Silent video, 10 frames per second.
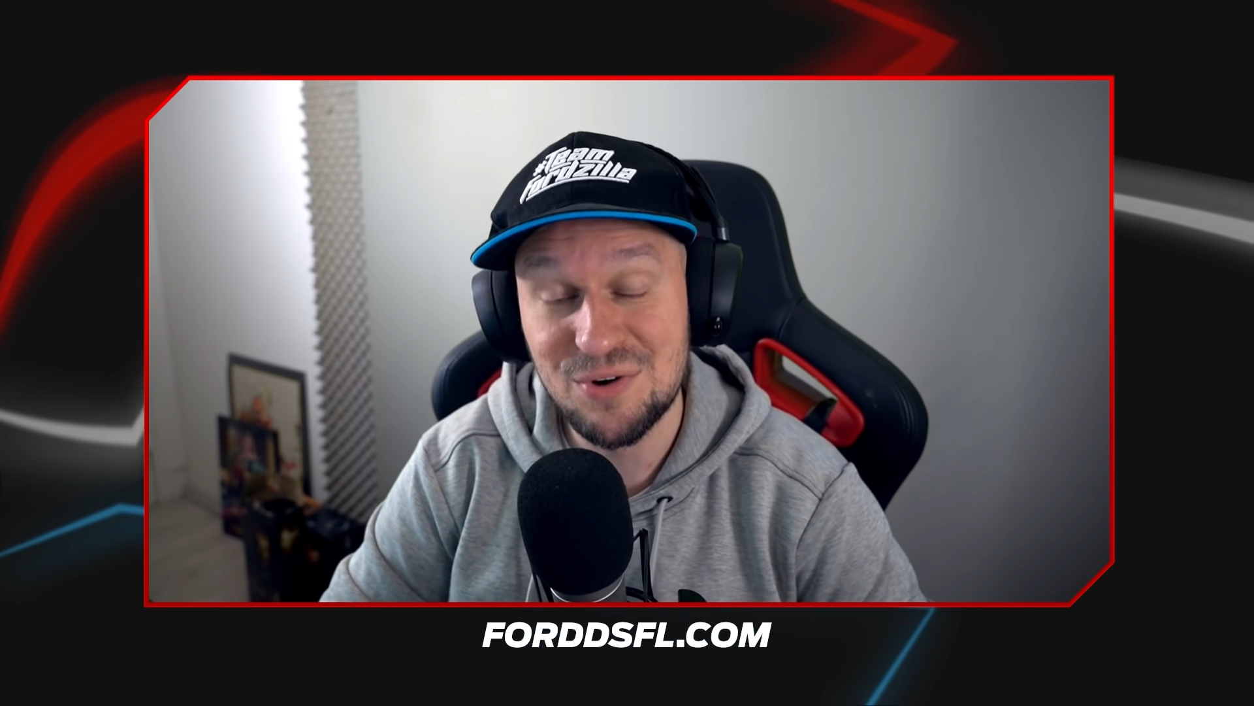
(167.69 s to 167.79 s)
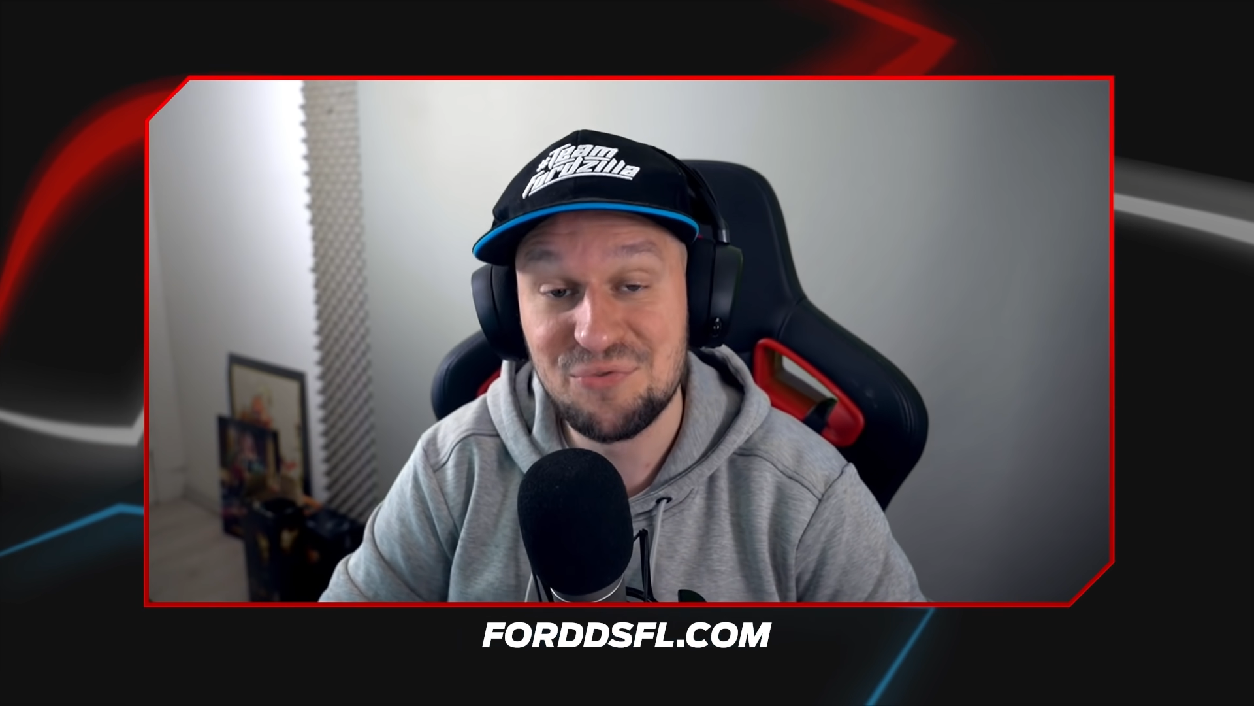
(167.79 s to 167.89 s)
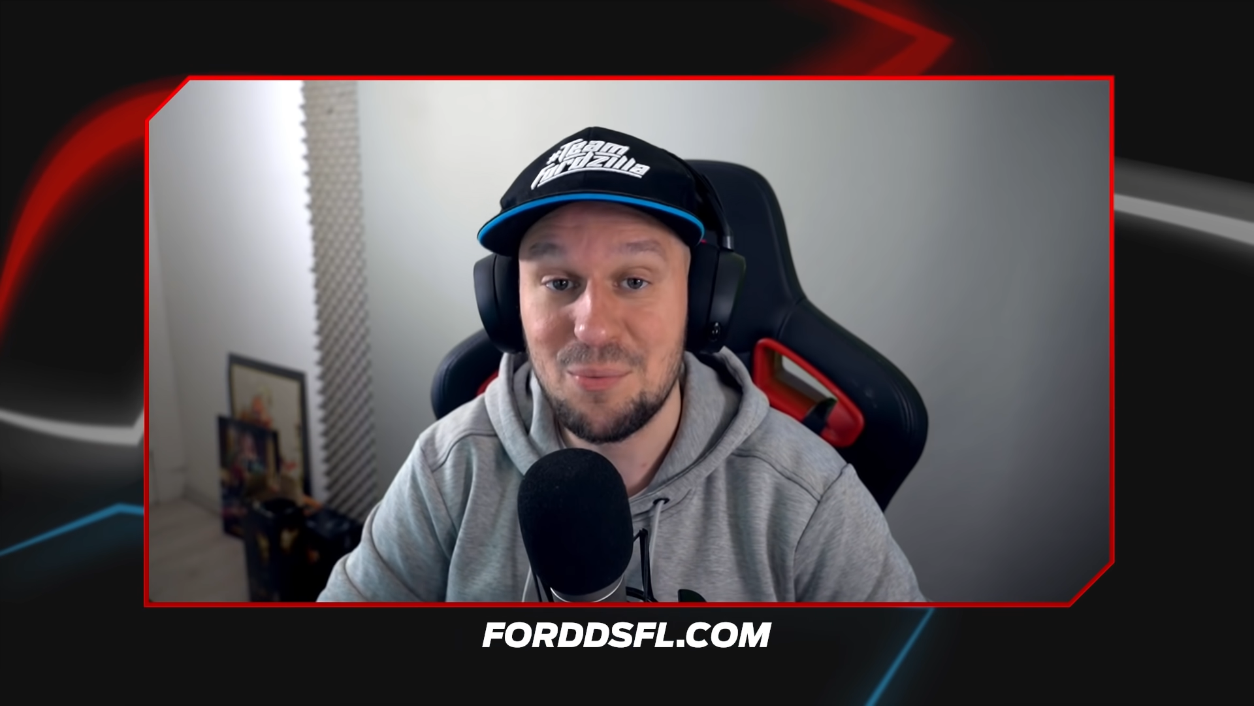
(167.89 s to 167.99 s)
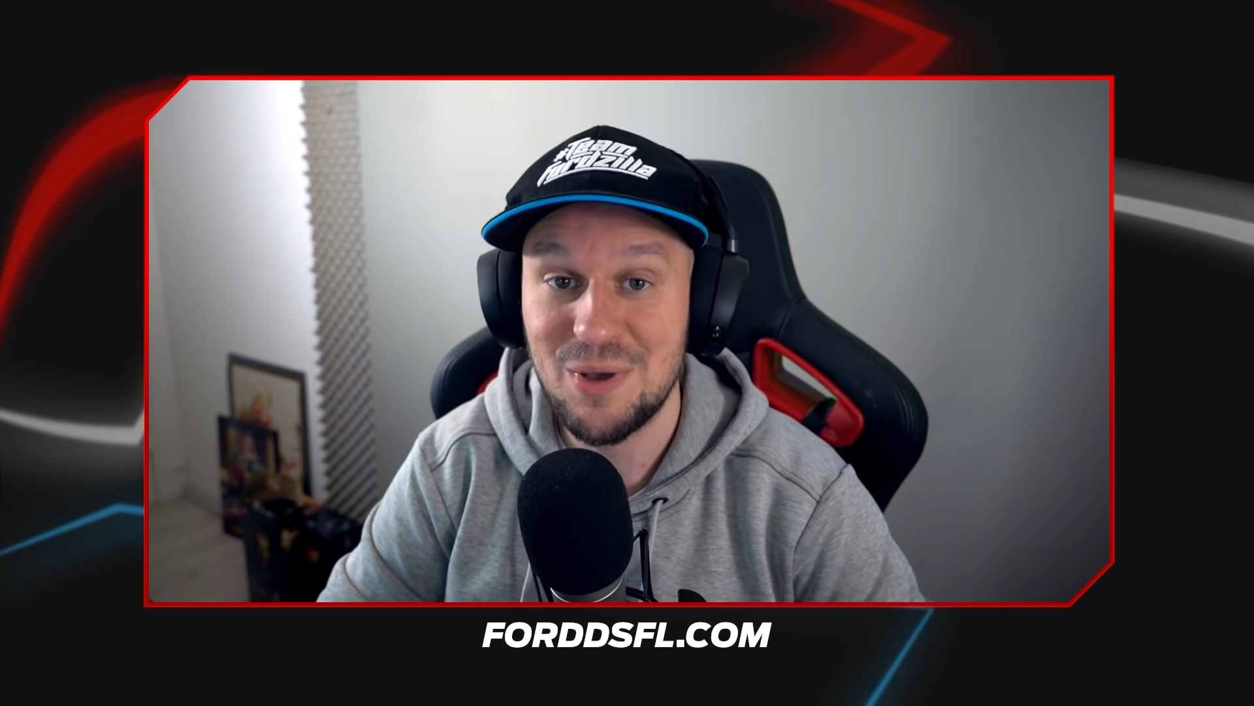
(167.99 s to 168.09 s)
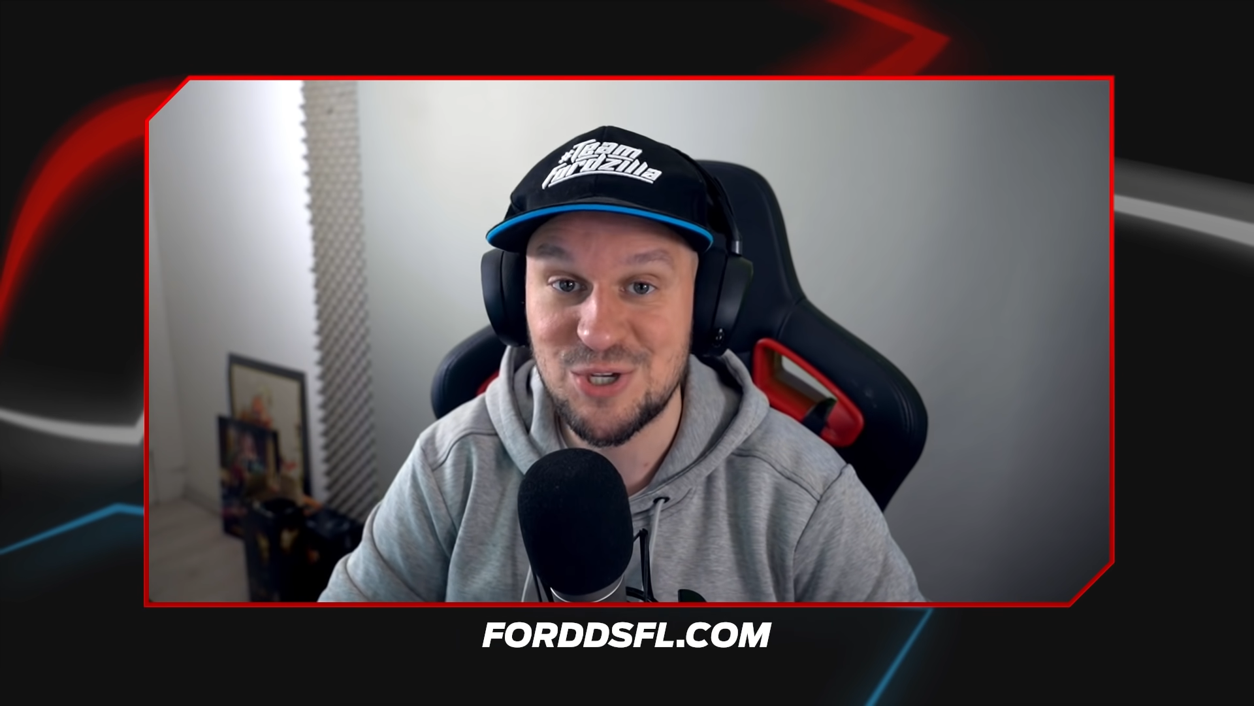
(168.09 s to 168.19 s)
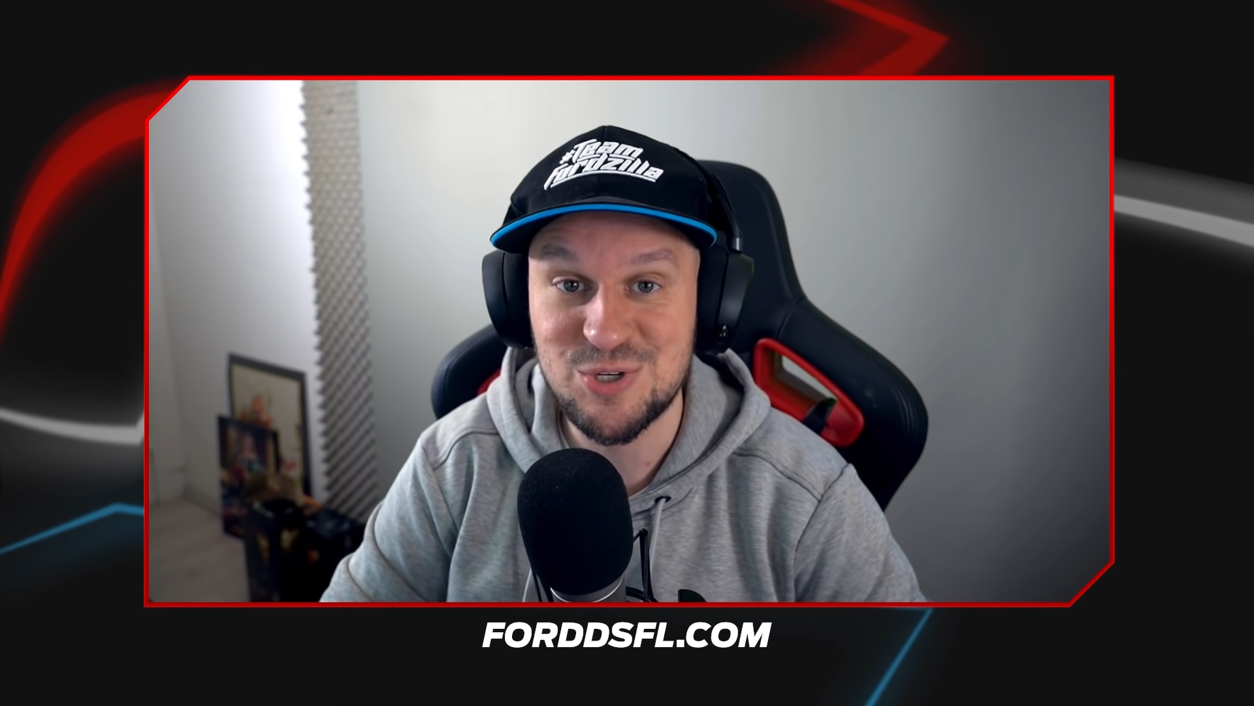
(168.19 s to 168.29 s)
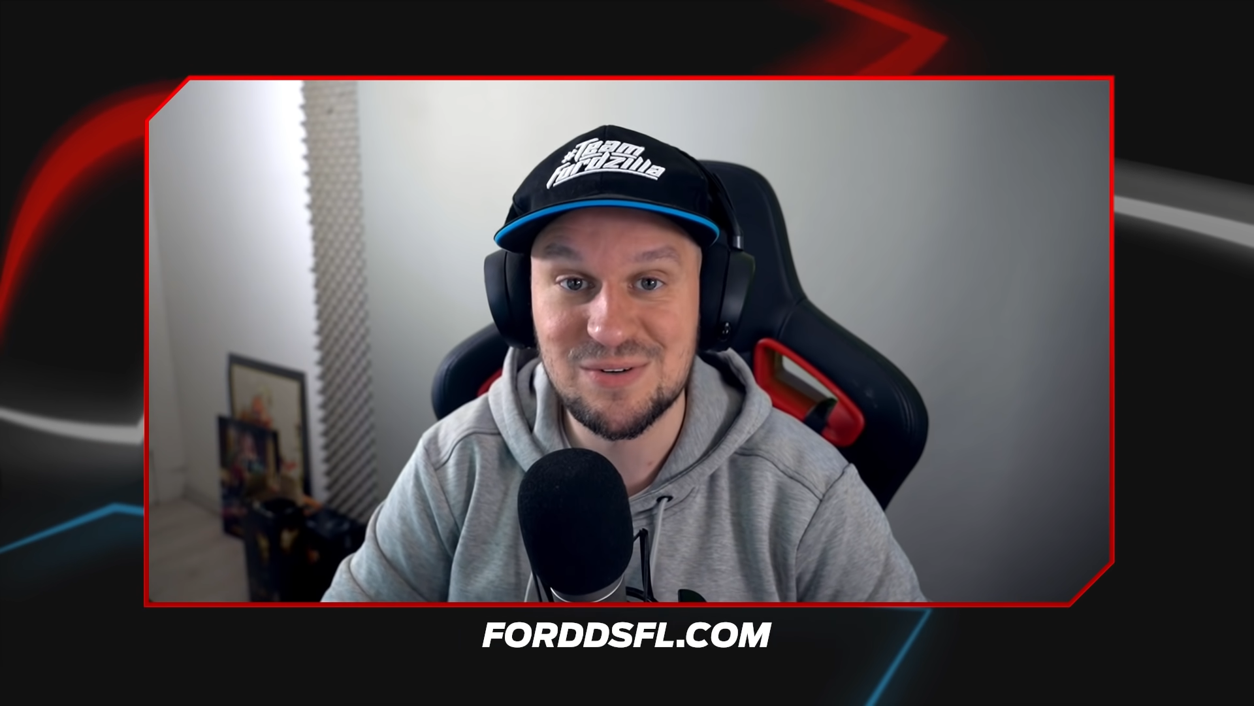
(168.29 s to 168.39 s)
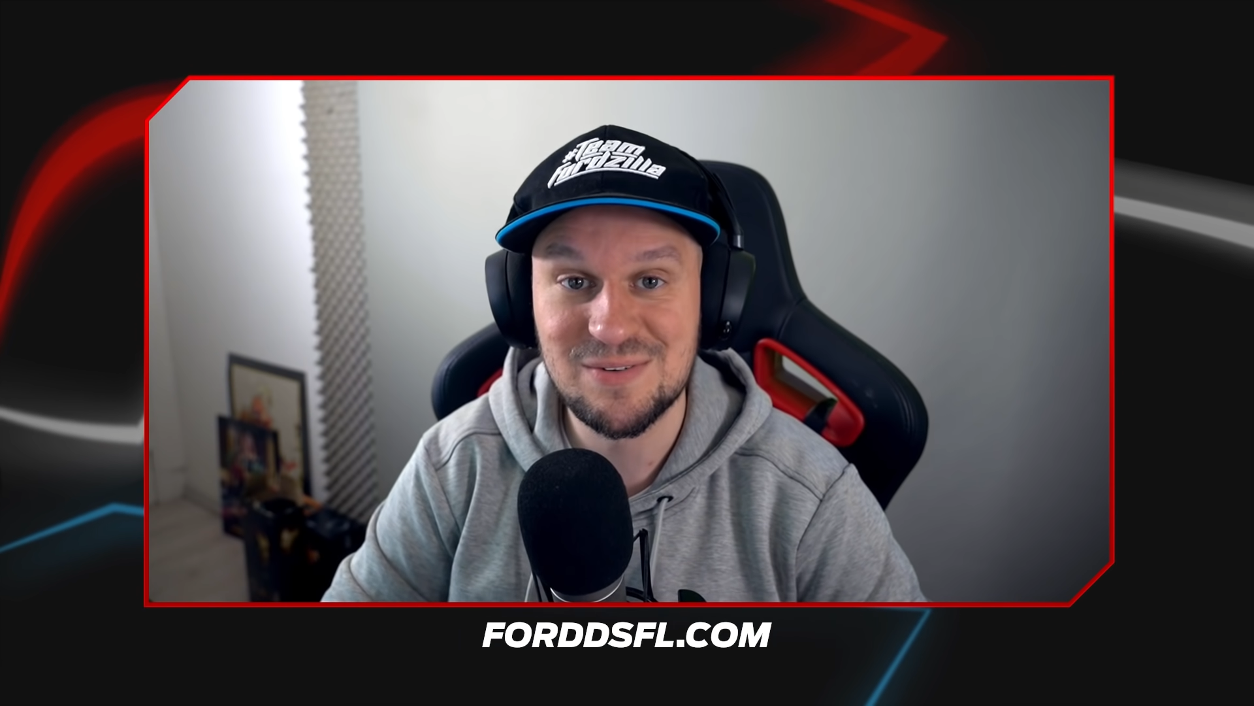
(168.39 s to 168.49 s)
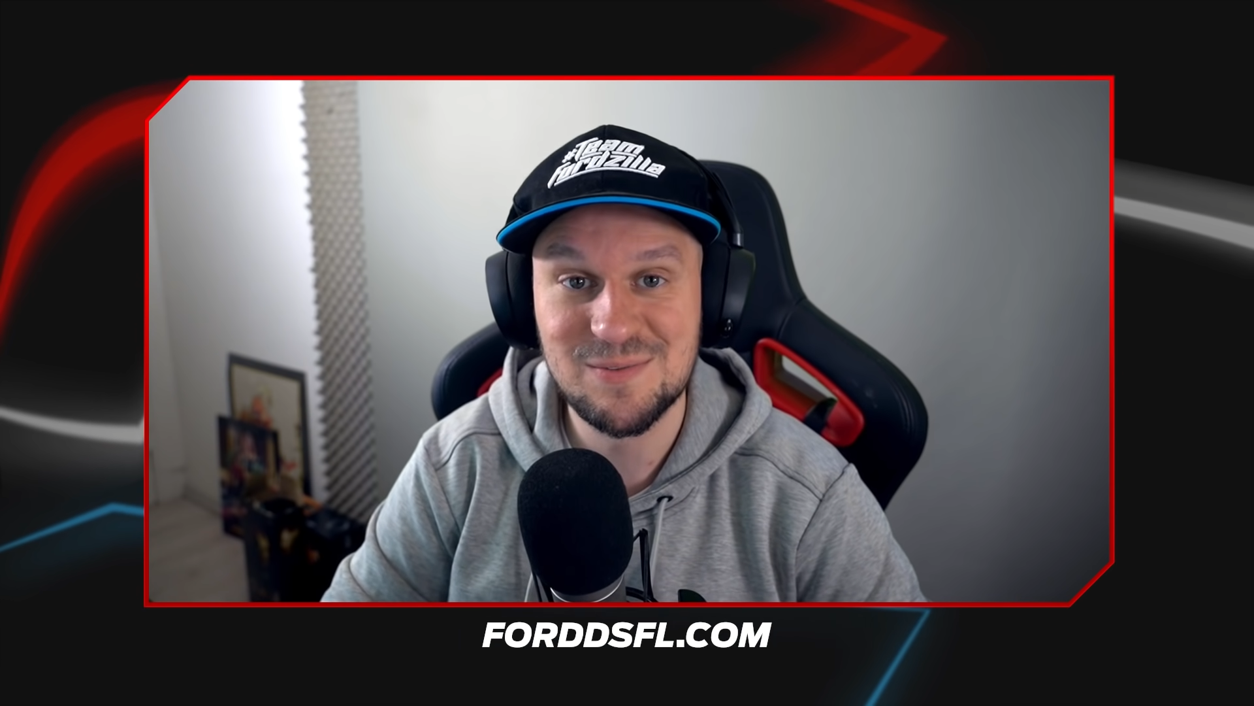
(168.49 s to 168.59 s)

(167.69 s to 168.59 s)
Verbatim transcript: information.